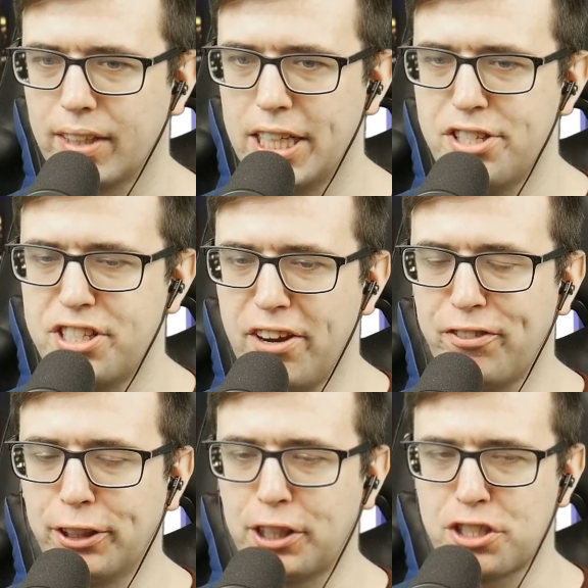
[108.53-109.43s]
It's
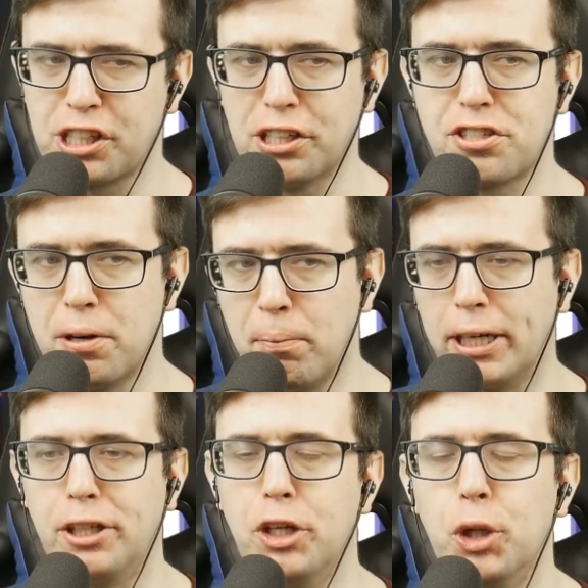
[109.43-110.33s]
different to see
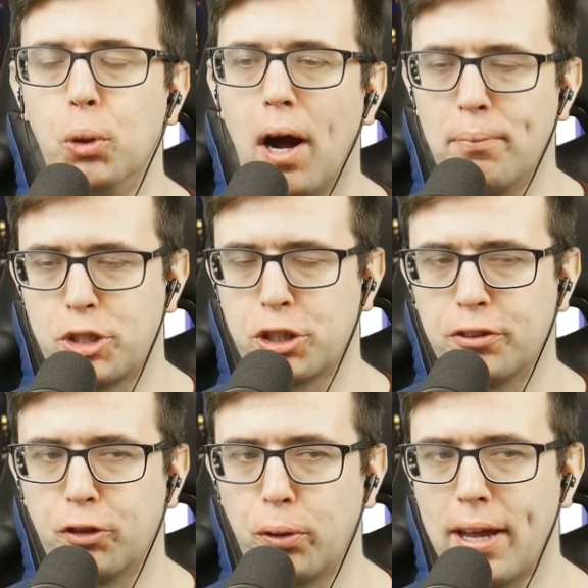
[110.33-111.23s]
somebody new, I'm
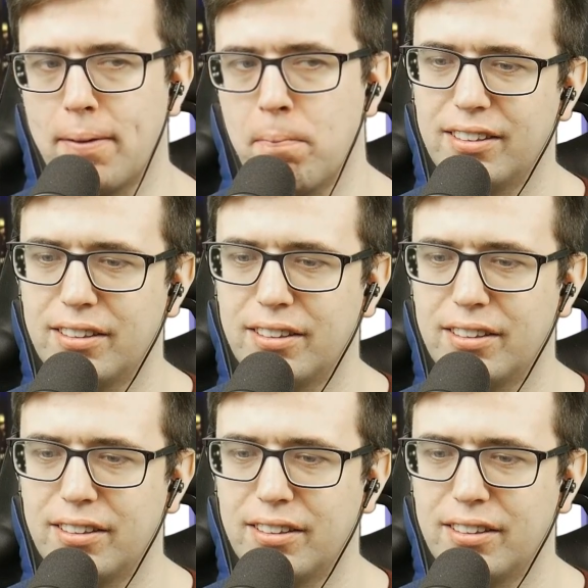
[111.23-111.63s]
sure, for them.